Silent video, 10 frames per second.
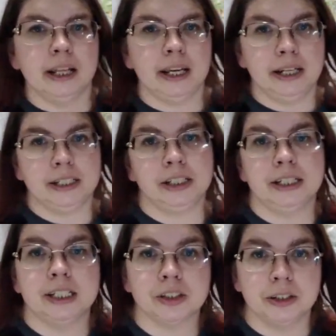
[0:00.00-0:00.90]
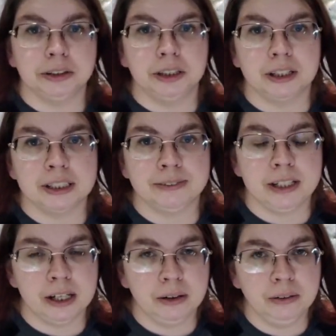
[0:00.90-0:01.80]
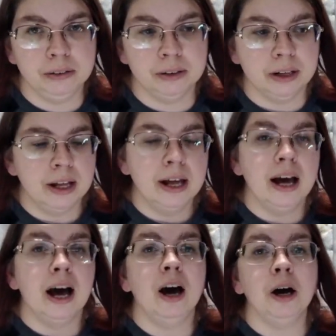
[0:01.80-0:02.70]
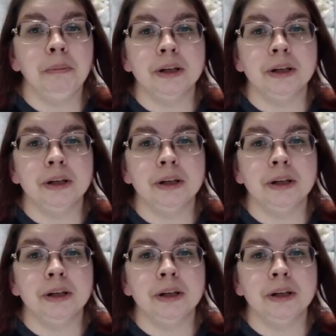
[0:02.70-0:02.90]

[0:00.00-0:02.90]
into the description of this video. I hope